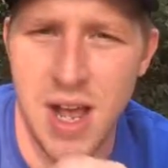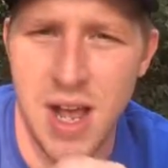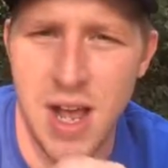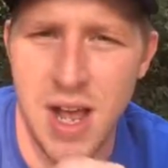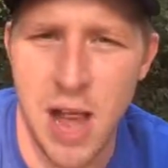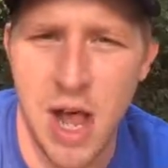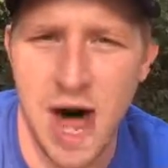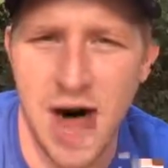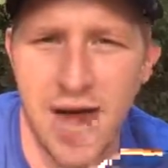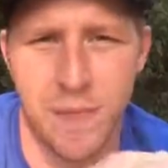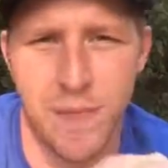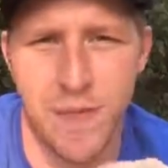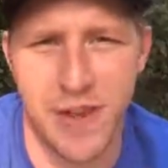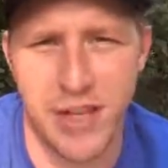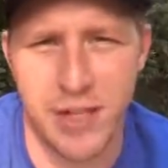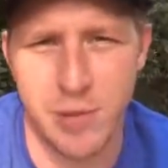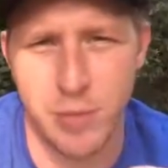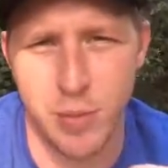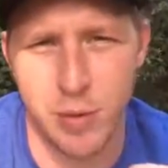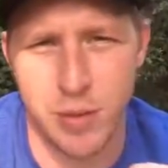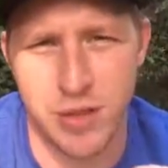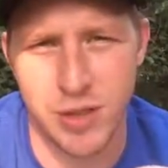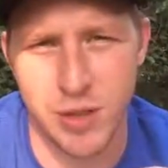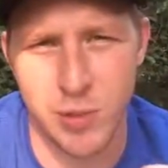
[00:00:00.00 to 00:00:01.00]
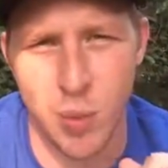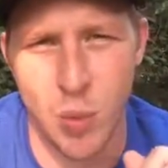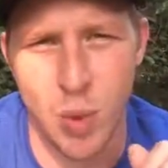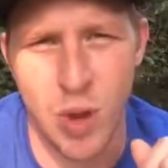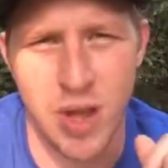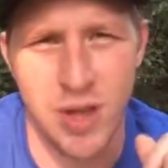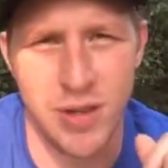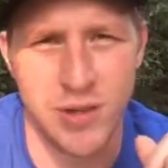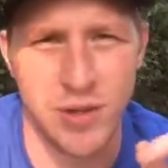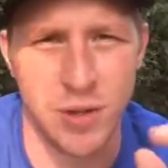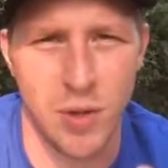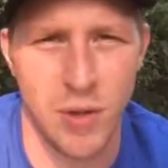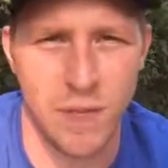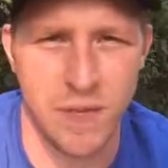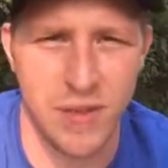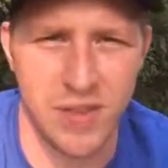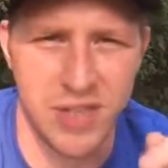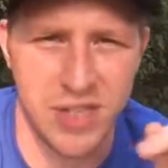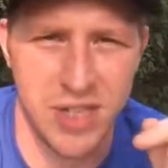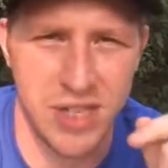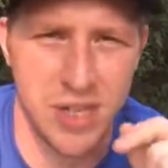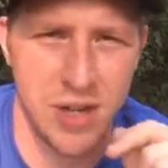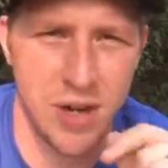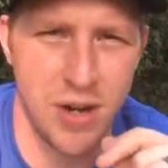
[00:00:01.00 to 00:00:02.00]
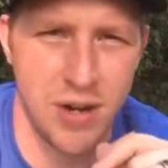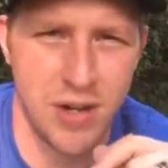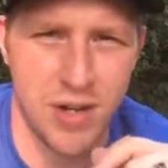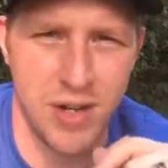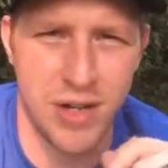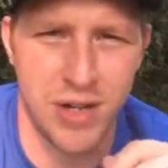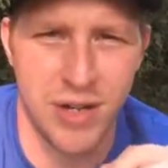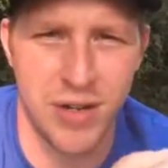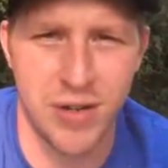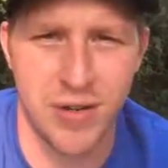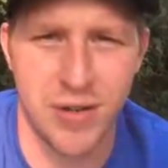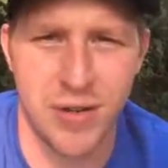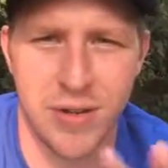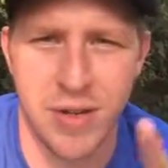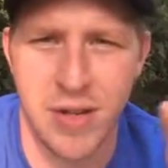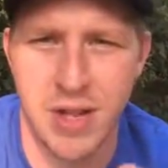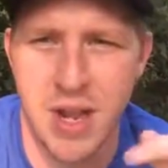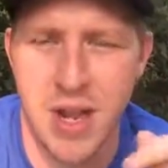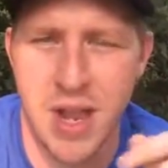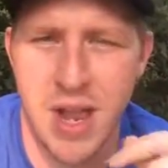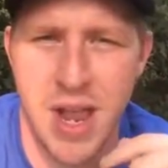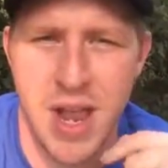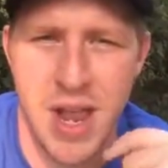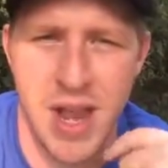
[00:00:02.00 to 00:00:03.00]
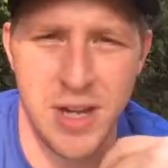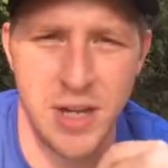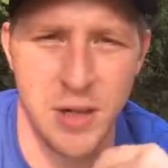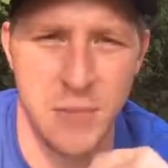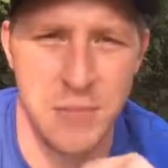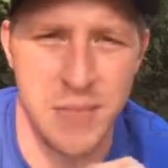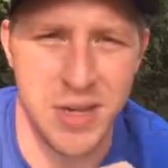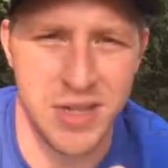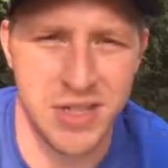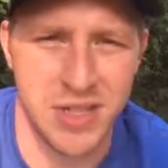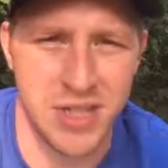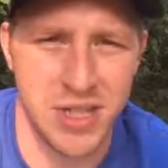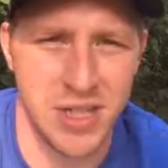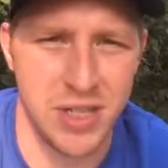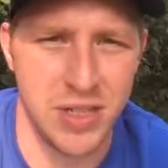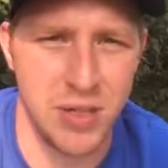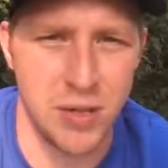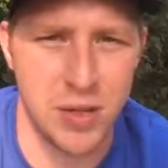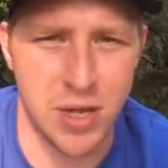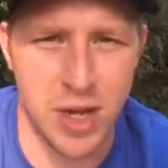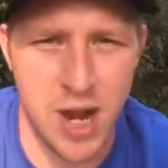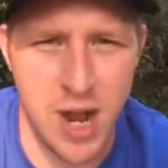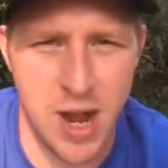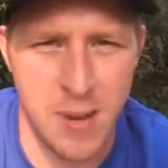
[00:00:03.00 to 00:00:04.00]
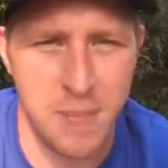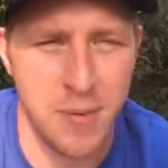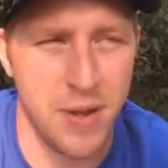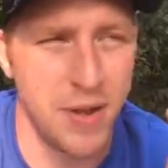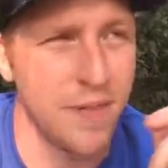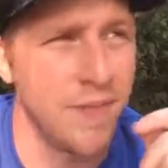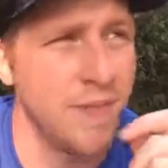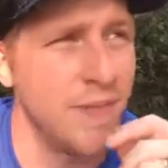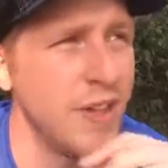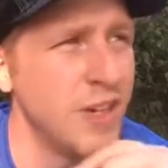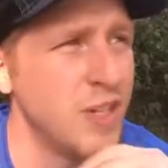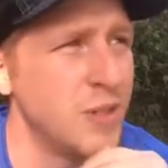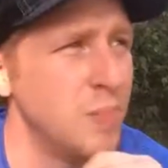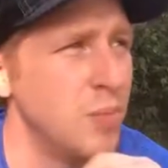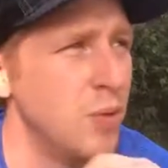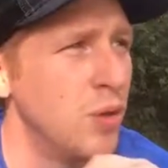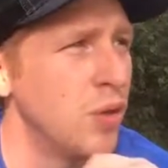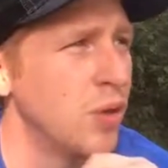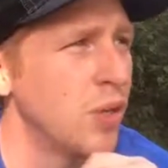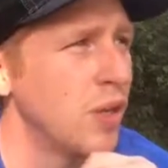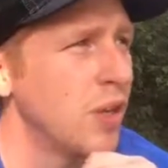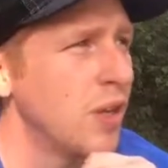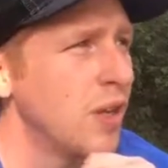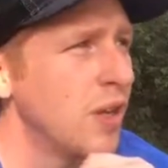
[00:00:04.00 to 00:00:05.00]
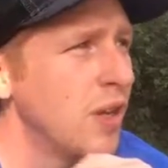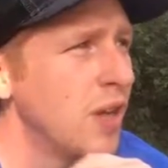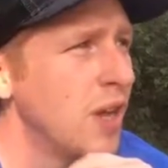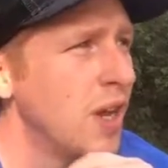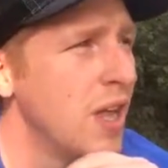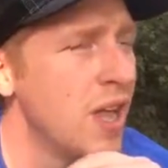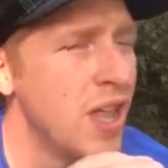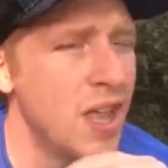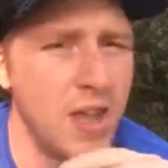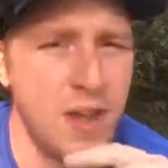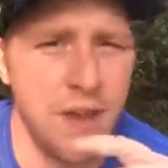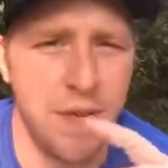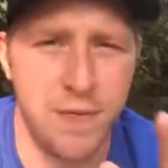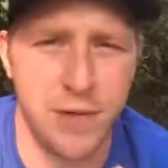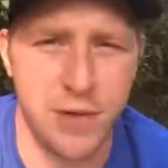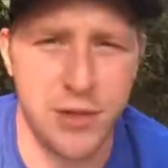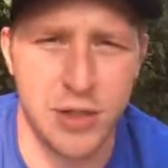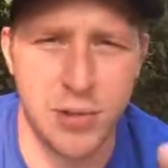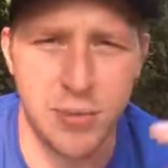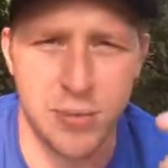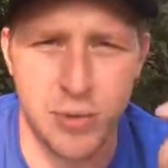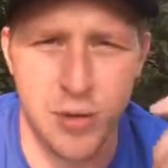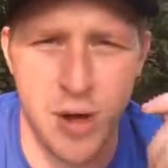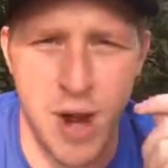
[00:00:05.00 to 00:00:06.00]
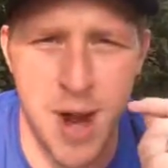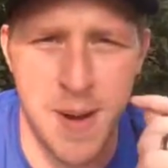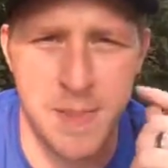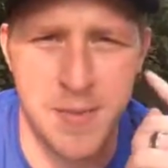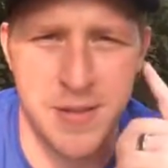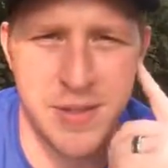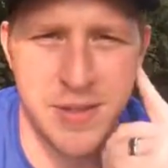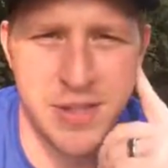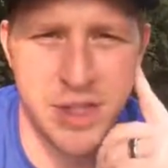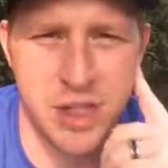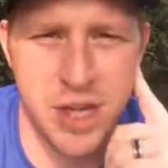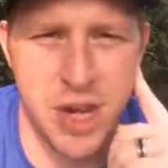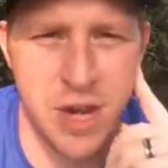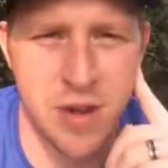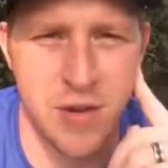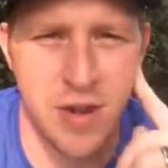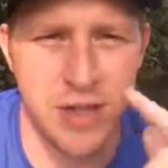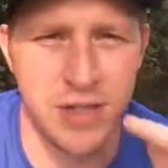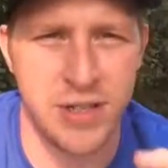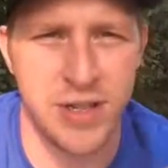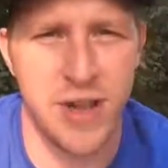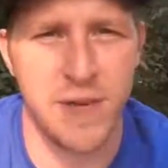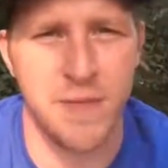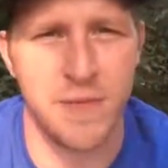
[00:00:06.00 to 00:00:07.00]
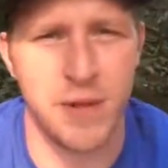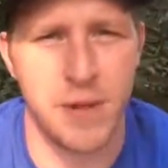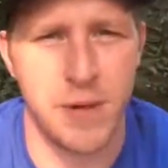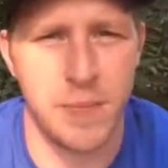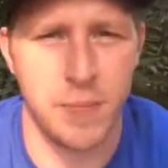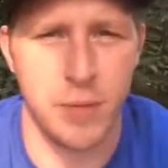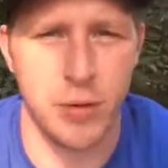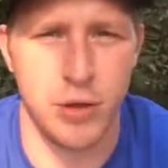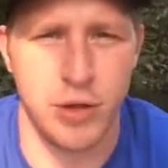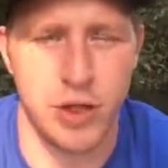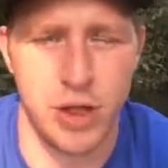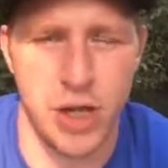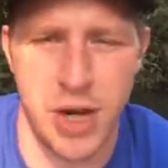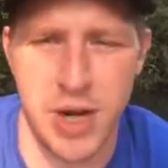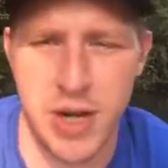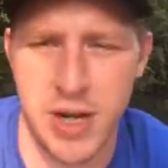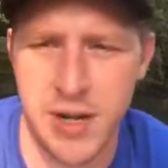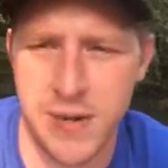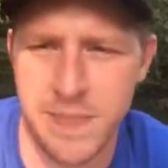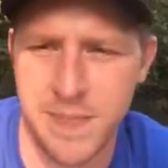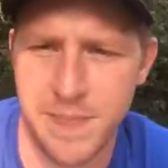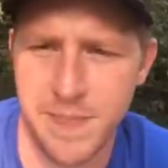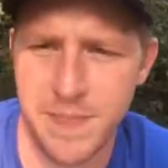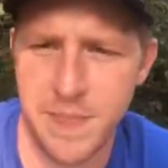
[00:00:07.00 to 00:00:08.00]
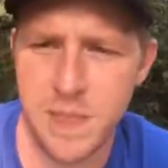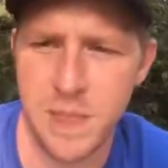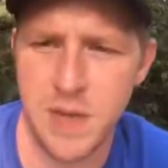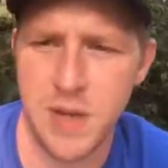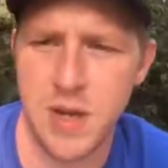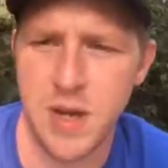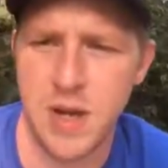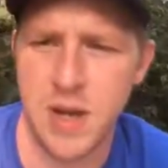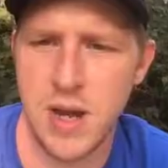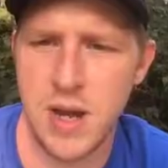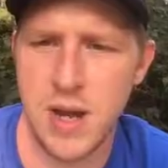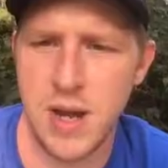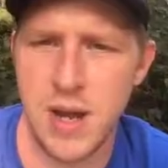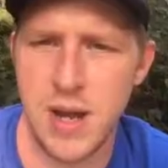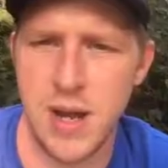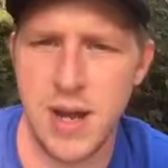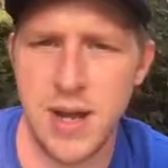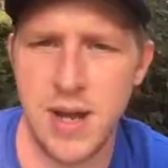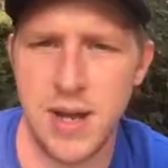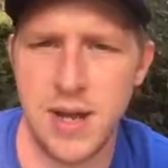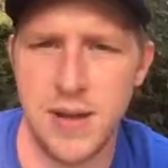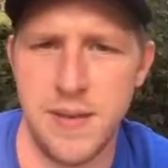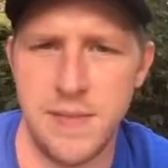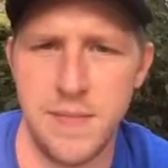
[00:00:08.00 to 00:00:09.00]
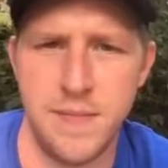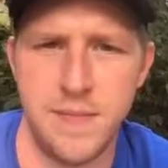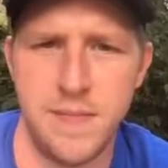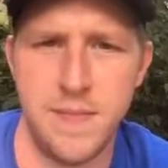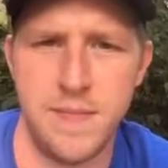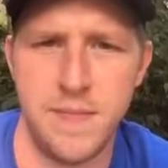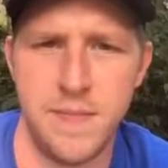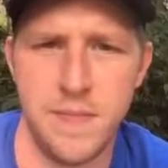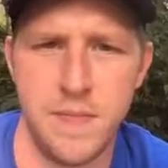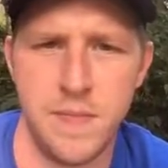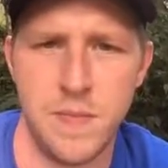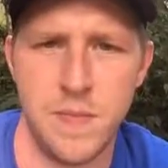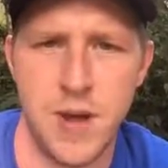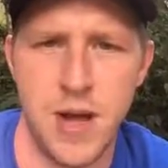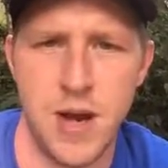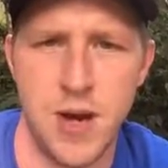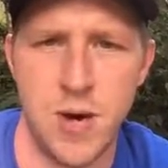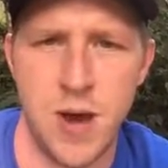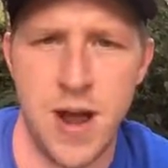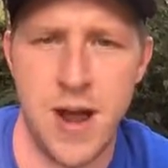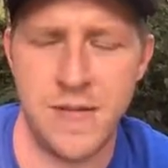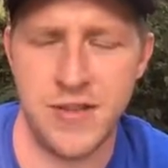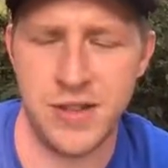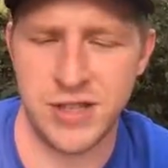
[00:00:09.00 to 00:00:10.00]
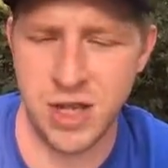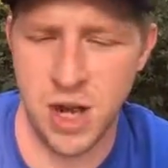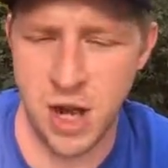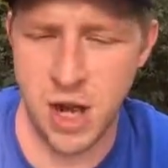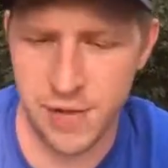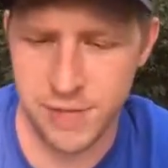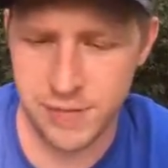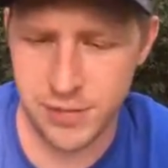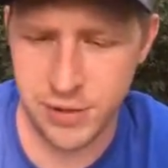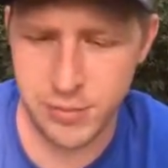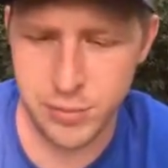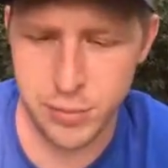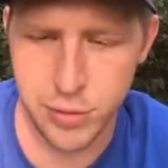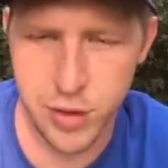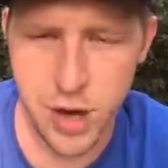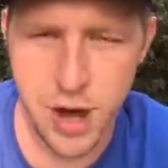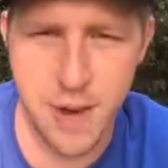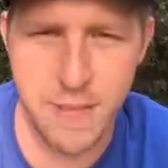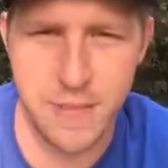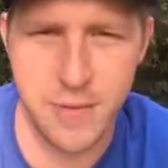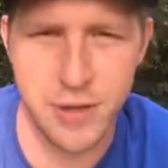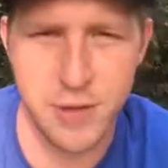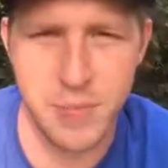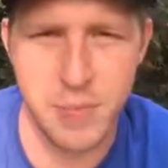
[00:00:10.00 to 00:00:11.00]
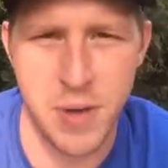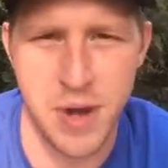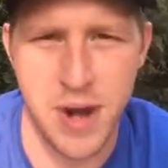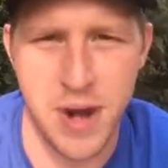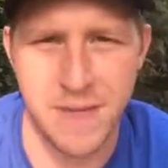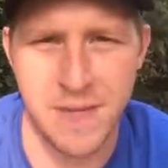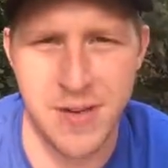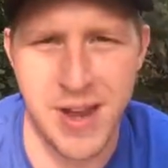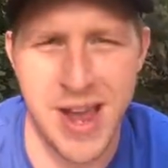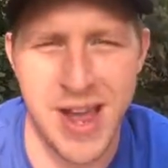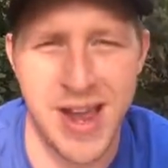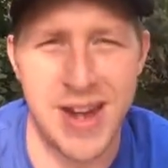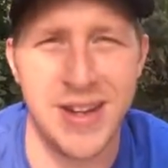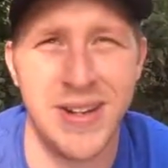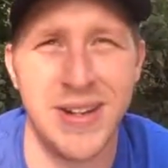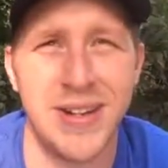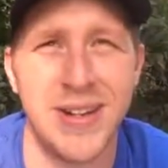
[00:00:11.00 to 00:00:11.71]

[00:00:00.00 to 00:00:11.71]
I'm on Facebook as well, so if you see it on here and you missed it, you can hop on Facebook. If you subscribe to this channel, I'd definitely appreciate it. I don't have a ton of subscribers, but I've got